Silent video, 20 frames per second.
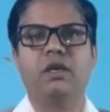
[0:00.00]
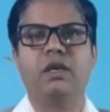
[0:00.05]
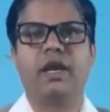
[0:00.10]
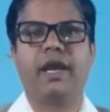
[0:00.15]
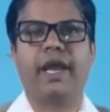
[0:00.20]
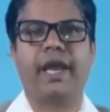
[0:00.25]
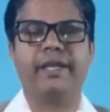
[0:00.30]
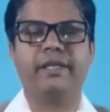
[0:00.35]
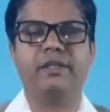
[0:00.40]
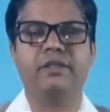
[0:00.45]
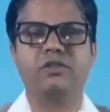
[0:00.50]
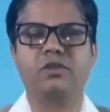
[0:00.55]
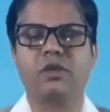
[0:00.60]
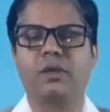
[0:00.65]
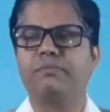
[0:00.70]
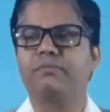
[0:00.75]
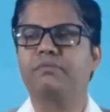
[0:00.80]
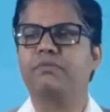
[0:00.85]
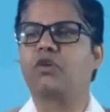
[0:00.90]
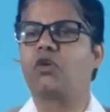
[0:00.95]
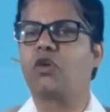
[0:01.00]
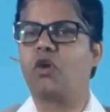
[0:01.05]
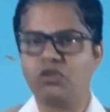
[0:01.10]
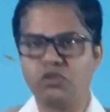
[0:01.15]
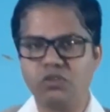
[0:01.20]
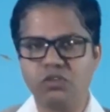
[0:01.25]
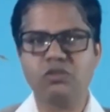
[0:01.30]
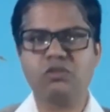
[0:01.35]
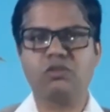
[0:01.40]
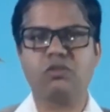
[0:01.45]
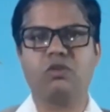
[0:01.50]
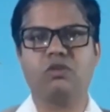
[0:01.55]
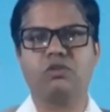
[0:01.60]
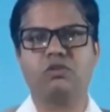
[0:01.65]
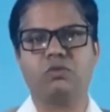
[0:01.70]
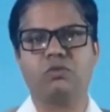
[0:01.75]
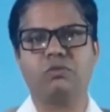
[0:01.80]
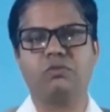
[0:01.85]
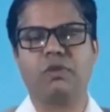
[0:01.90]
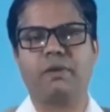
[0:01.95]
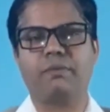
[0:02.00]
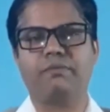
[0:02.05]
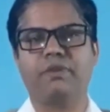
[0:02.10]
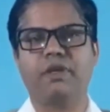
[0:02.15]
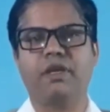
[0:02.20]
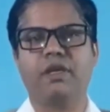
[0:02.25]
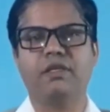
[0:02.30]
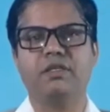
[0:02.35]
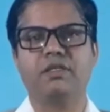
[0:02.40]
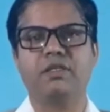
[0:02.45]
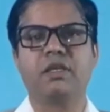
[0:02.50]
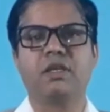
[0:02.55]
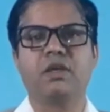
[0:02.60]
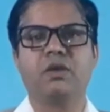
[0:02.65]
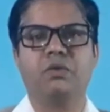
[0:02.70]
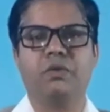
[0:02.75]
and some cousins also from theirs.